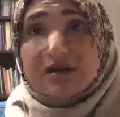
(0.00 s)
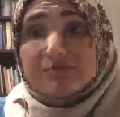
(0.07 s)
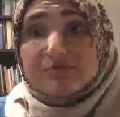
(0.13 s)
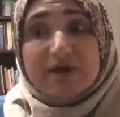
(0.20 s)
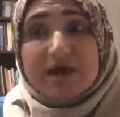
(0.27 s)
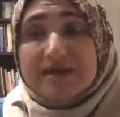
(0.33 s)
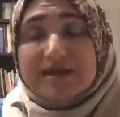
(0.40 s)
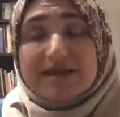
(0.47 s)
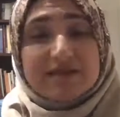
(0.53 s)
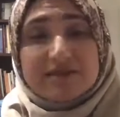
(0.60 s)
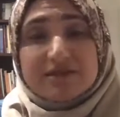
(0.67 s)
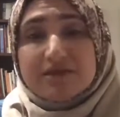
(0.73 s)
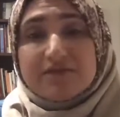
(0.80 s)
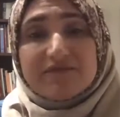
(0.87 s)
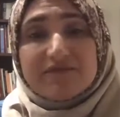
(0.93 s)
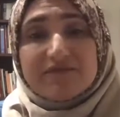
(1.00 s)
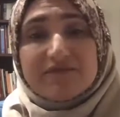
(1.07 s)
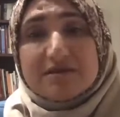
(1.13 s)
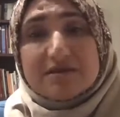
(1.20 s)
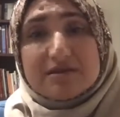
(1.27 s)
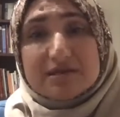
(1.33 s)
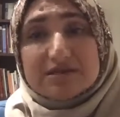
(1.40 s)
I can't think of
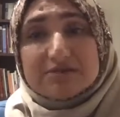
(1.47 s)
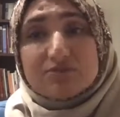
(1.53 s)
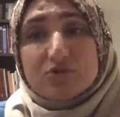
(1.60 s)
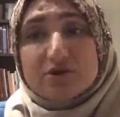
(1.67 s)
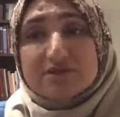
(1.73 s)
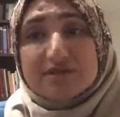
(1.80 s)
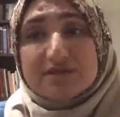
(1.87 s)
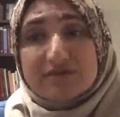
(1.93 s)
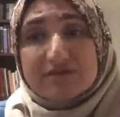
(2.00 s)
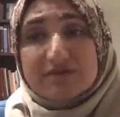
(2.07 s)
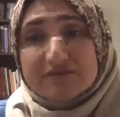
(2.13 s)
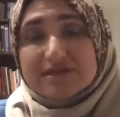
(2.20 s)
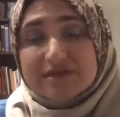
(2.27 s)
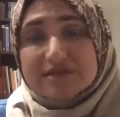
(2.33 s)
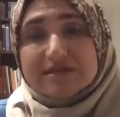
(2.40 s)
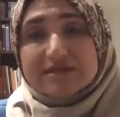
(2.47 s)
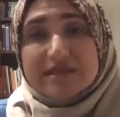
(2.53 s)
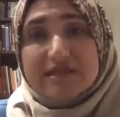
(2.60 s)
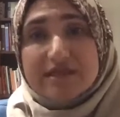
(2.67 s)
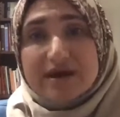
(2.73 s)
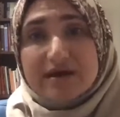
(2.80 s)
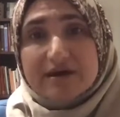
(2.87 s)
anything that's more devastating than
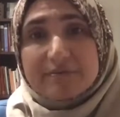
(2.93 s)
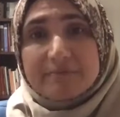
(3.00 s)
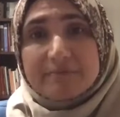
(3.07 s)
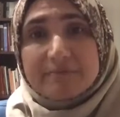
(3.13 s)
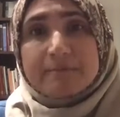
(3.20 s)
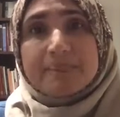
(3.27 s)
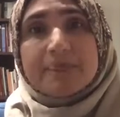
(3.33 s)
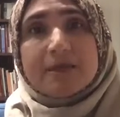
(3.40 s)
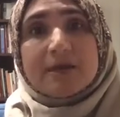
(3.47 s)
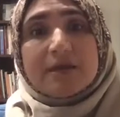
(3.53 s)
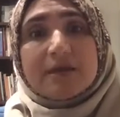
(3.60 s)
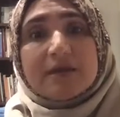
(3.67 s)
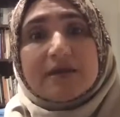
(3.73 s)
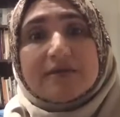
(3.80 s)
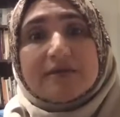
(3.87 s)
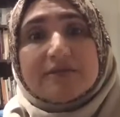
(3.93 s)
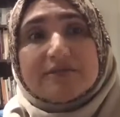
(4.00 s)
that.